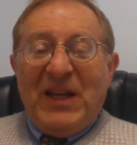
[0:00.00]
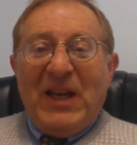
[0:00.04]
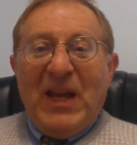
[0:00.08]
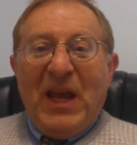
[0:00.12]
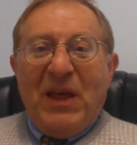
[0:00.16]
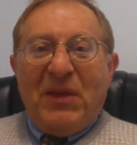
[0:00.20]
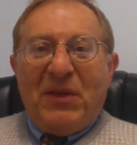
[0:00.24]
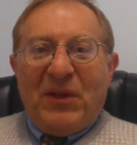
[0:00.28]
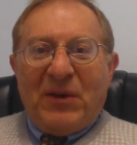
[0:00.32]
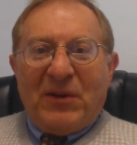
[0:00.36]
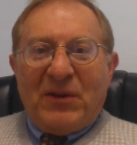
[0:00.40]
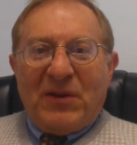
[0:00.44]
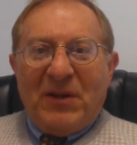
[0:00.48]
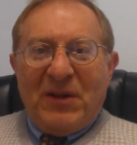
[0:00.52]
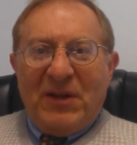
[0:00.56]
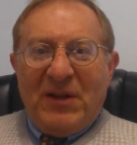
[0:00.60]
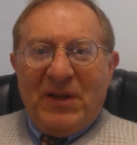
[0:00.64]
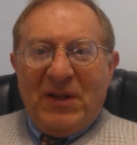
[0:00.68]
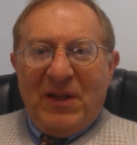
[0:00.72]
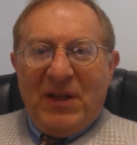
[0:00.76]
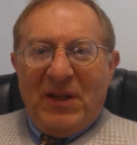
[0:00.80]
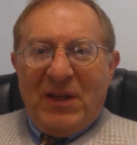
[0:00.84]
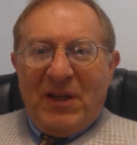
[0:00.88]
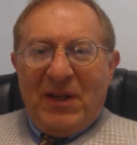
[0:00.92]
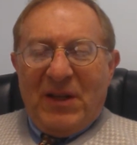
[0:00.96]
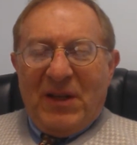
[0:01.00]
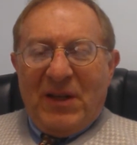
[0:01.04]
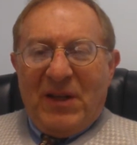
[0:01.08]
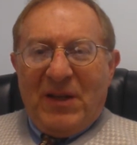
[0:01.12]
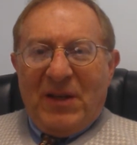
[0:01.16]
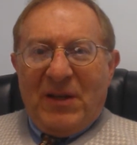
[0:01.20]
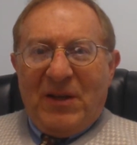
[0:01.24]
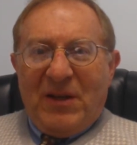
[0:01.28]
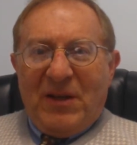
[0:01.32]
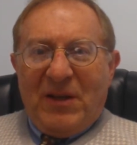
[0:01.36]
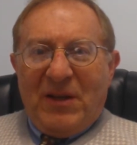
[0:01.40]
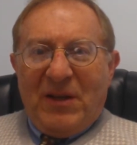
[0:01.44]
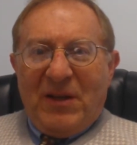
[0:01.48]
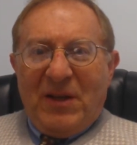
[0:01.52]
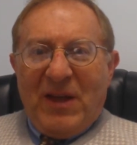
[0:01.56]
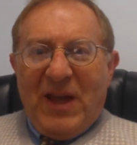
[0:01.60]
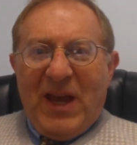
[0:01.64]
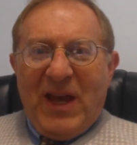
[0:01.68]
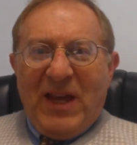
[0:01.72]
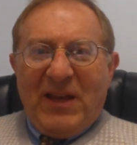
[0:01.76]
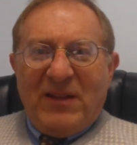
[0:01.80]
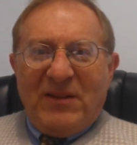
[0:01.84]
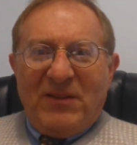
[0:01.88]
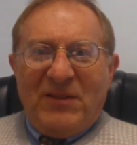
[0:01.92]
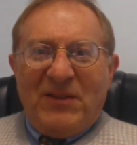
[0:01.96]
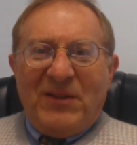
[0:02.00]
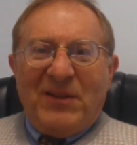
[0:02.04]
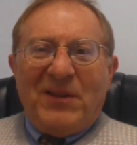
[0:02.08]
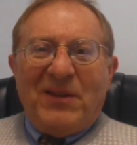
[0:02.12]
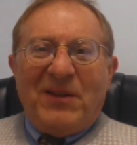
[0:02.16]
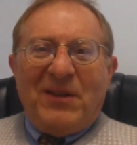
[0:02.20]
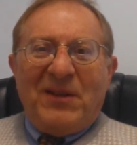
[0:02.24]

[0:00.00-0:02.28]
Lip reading: leather, and